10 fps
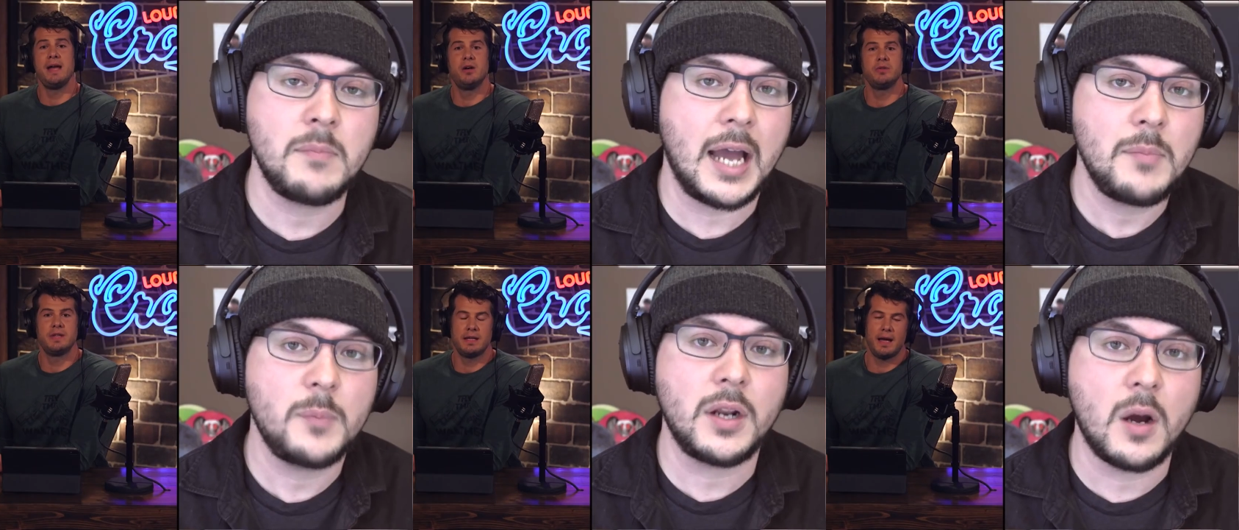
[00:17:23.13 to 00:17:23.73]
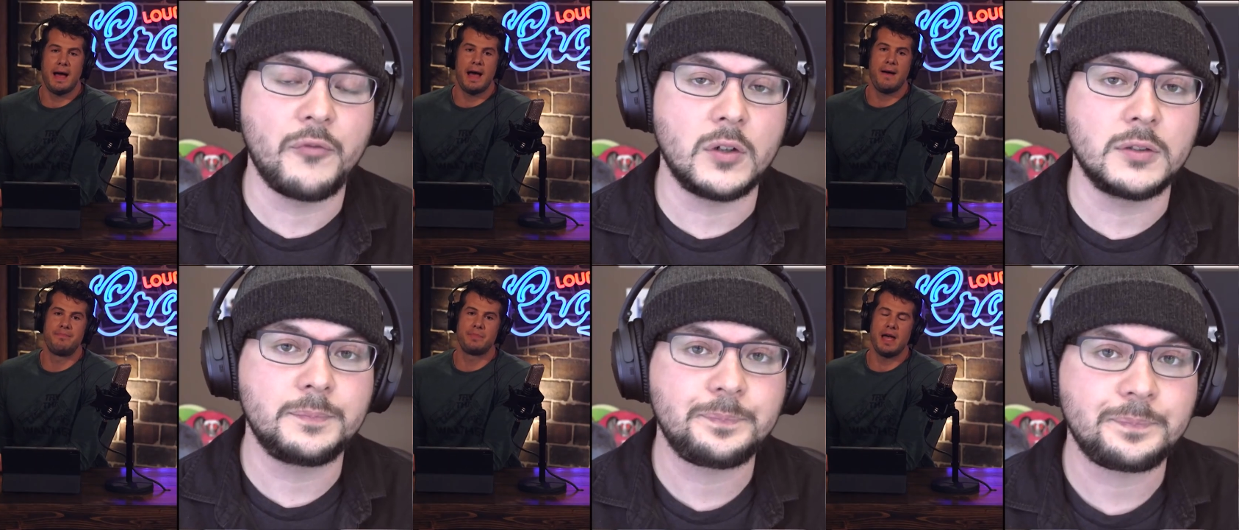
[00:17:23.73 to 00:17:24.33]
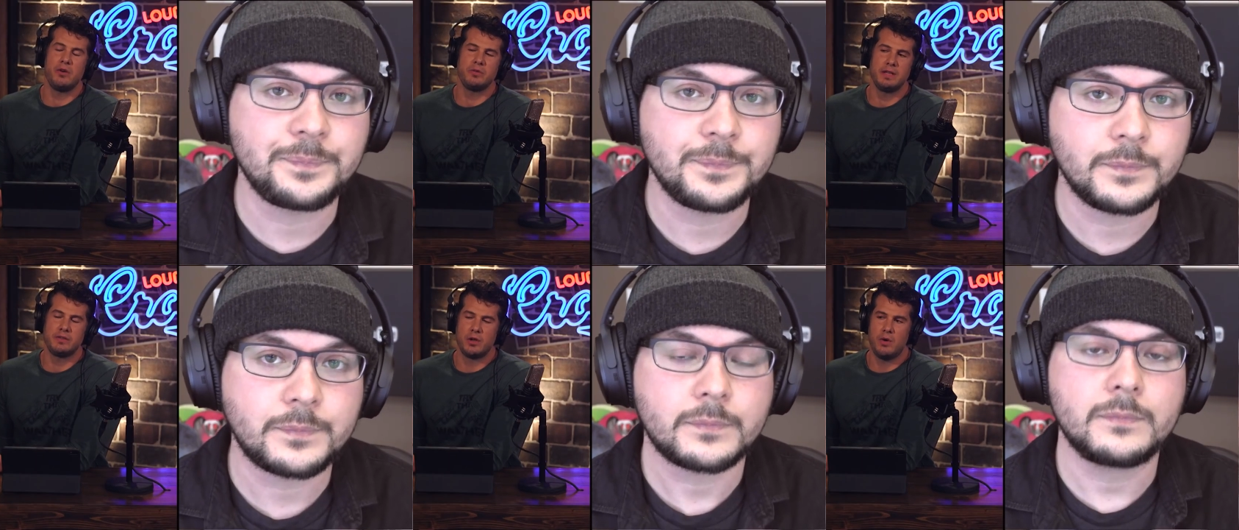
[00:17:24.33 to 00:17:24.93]
Speaker 1: I don't I'm, think i uh,
Speaker 2: I don't
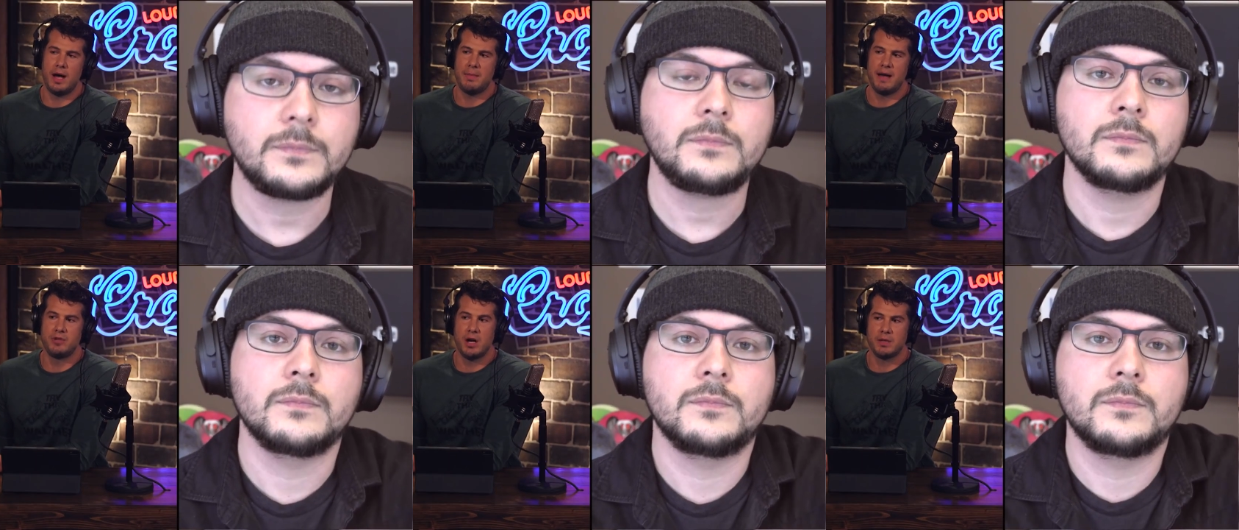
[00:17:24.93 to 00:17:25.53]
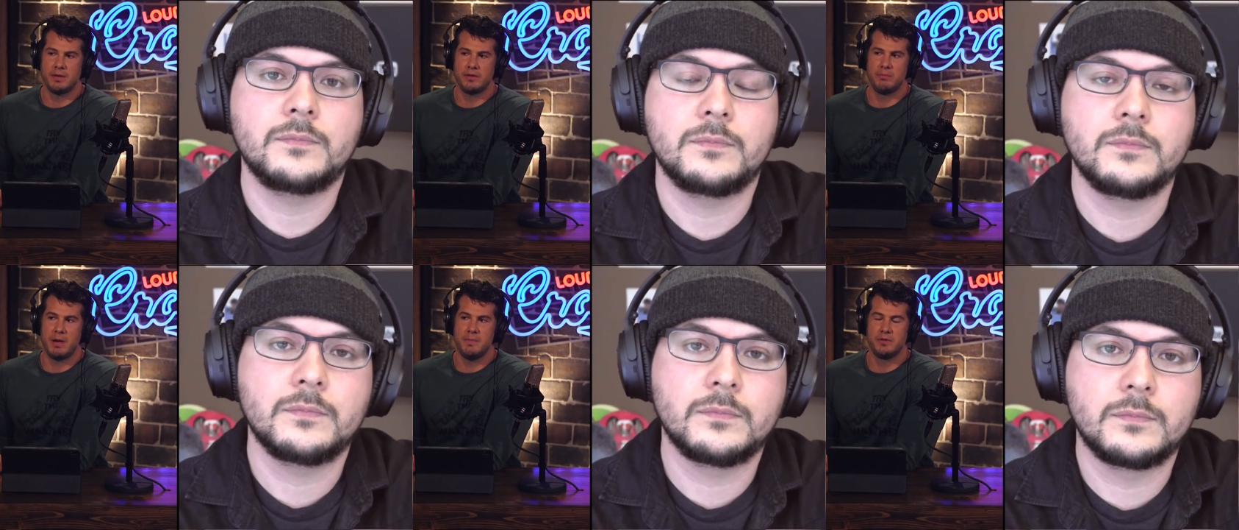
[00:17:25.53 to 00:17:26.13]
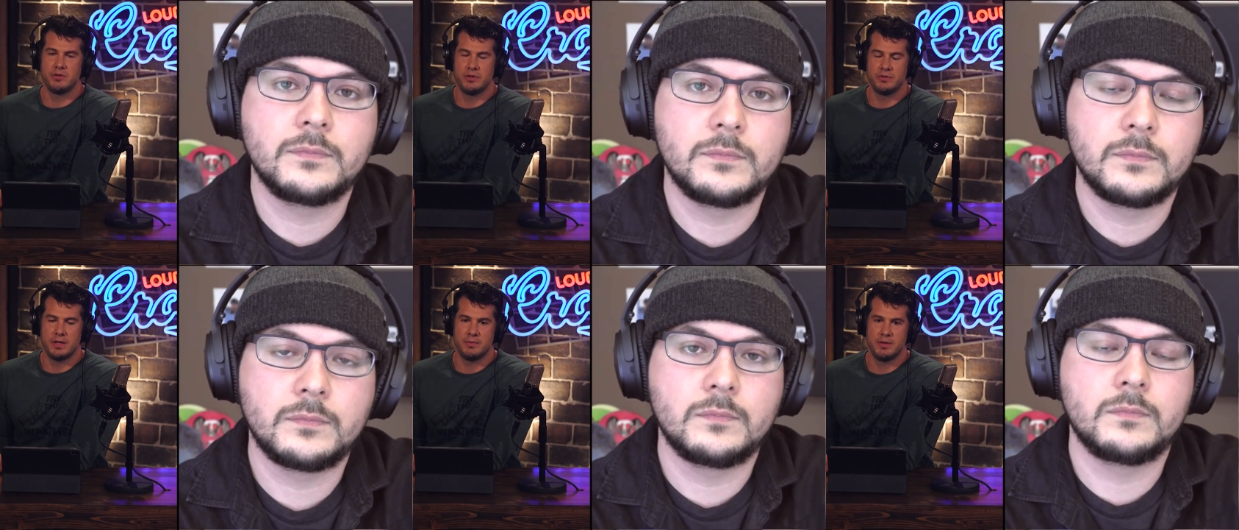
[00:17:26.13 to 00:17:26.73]
think so. Um, I've talked about this, and my position
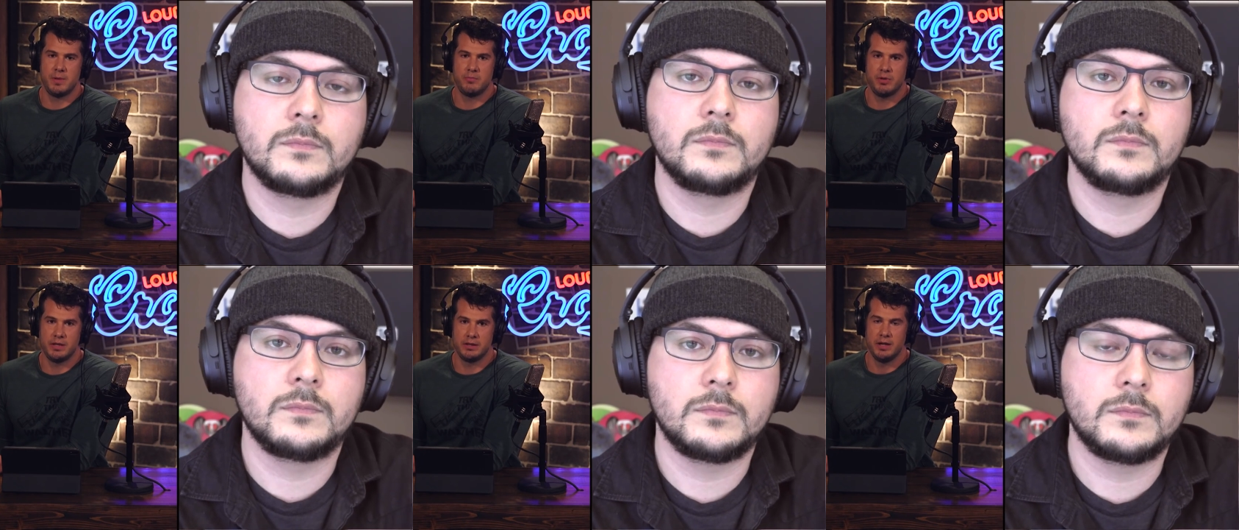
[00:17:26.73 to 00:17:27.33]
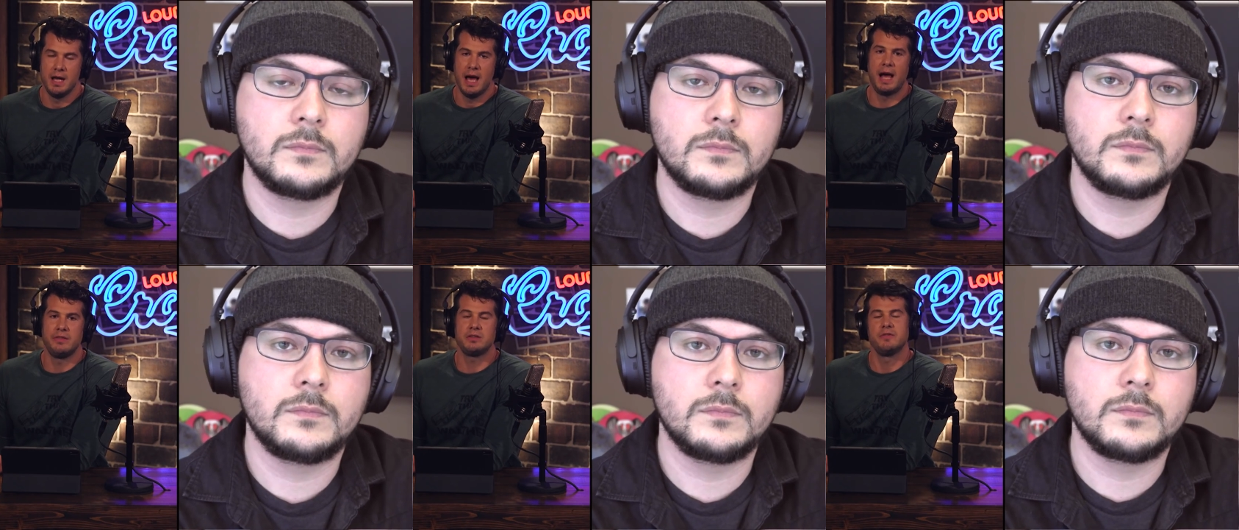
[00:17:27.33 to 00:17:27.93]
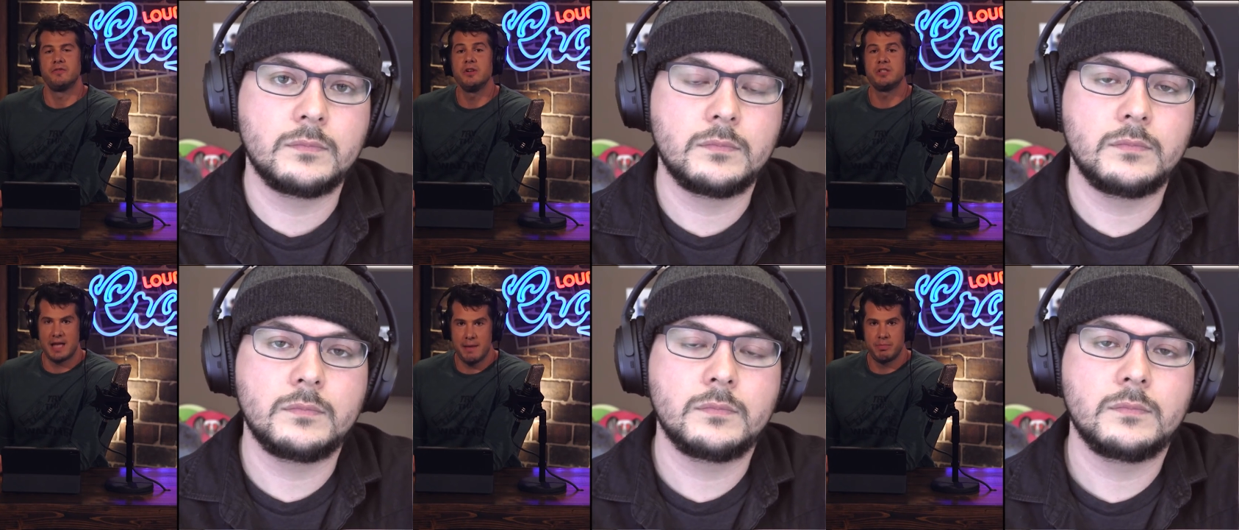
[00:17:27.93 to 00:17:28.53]
is, is, has been pretty clear. I think the
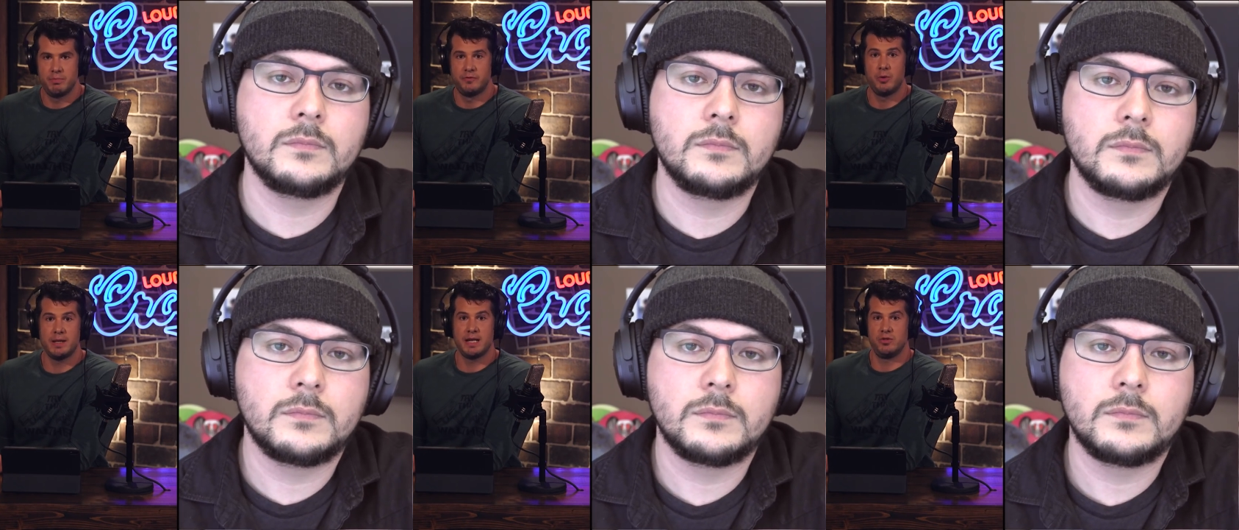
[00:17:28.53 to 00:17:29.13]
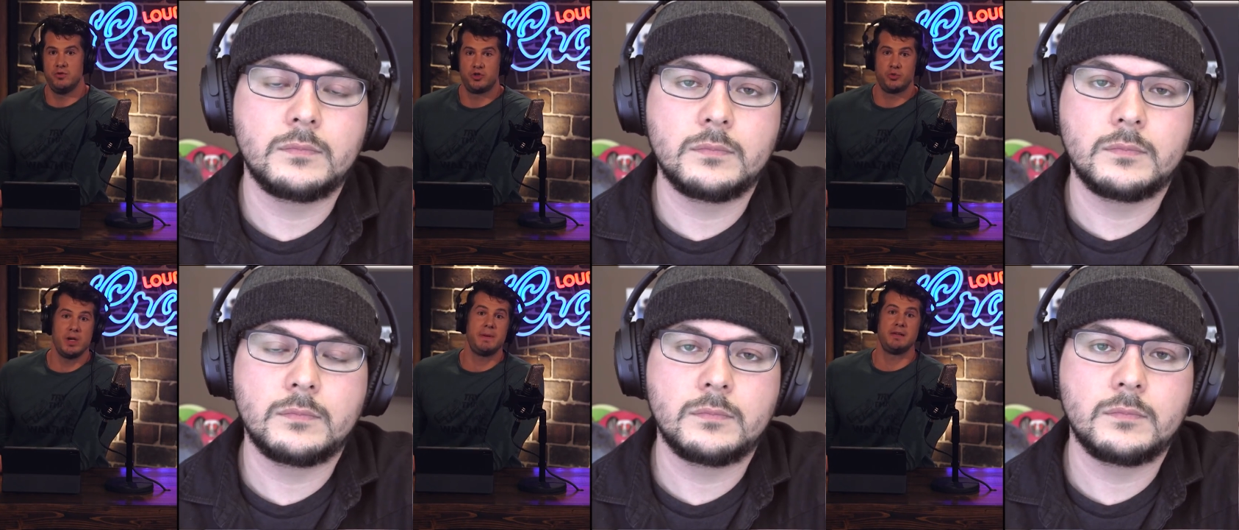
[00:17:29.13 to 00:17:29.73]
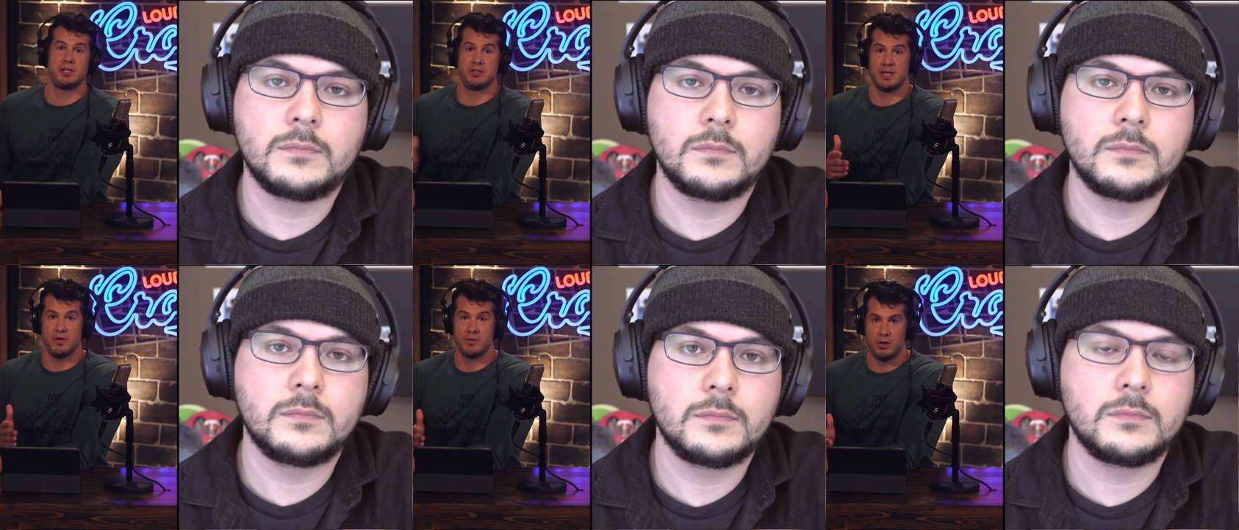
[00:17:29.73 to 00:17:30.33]
first step before we get to sweeping
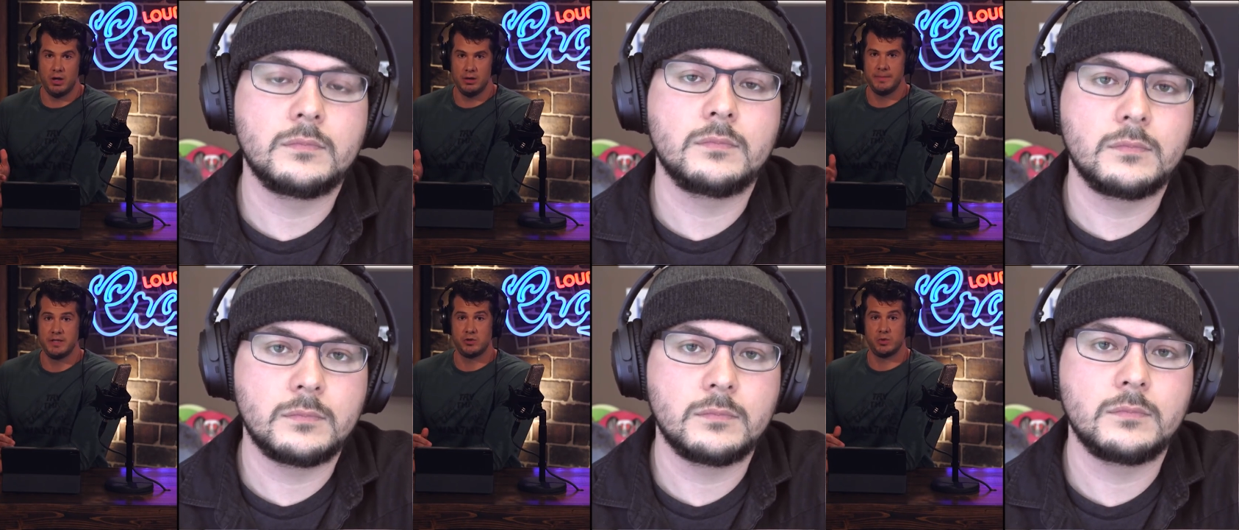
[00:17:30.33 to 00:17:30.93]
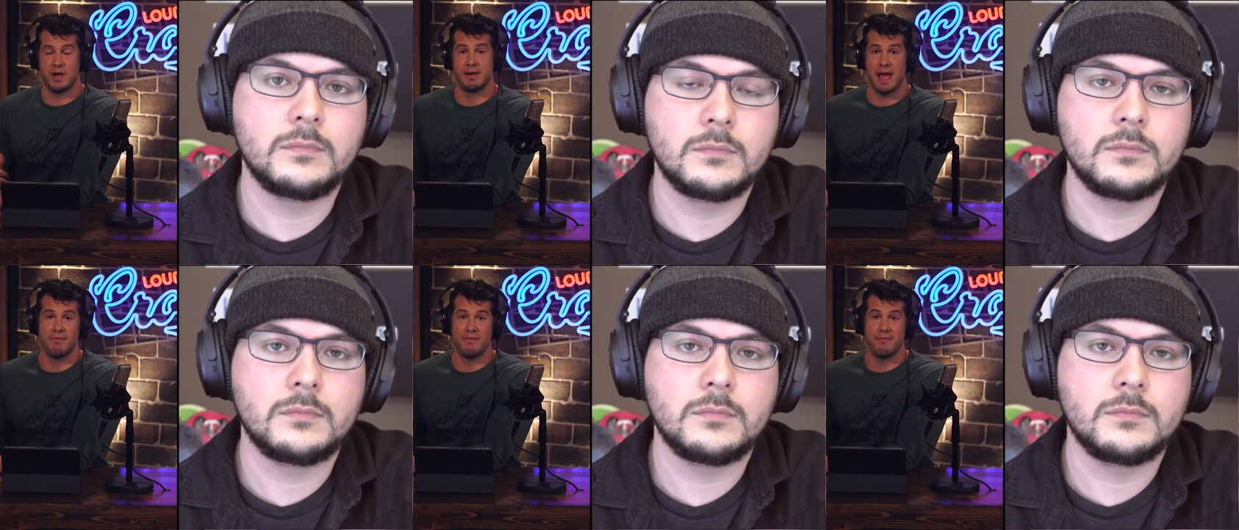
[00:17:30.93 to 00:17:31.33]
legislative overhaul, and this is what I've been